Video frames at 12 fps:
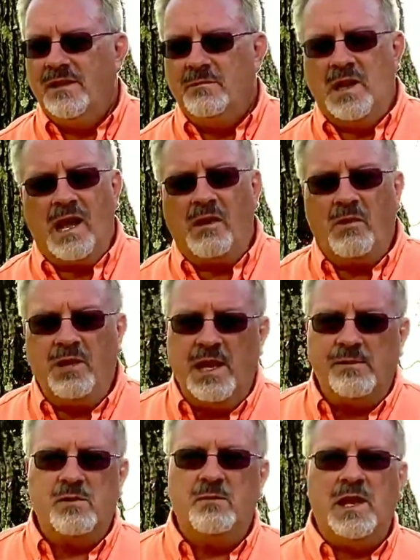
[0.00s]
But I will
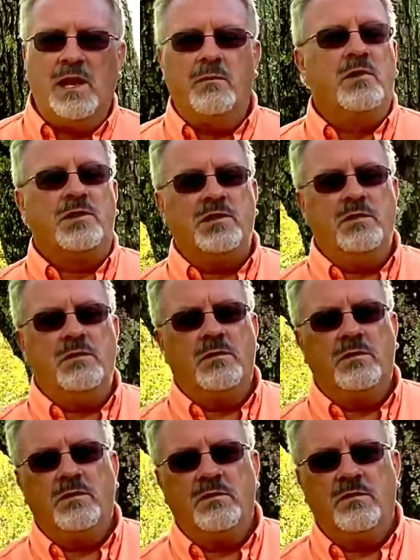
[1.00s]
never be able to
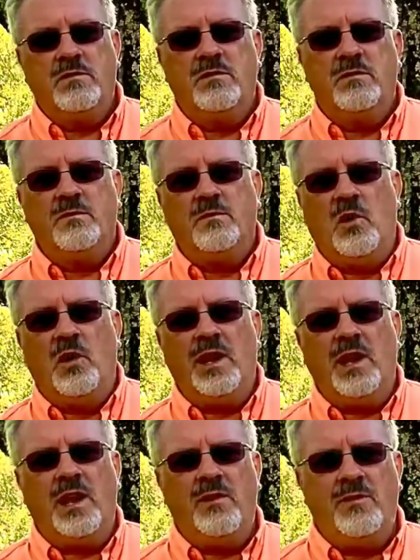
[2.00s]
point
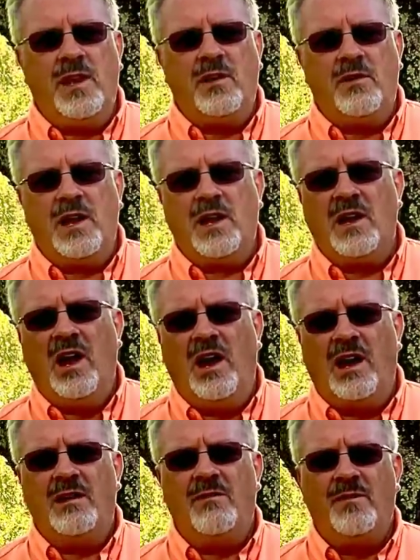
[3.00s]
a finger at
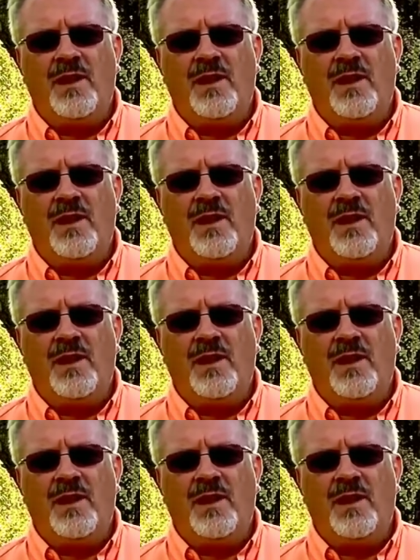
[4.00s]
God